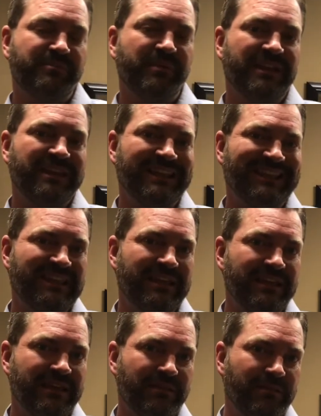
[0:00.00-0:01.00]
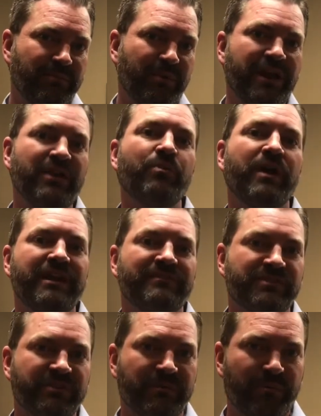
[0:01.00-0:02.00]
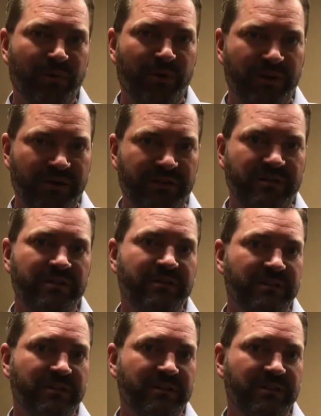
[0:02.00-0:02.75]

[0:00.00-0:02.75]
But the brain waves are important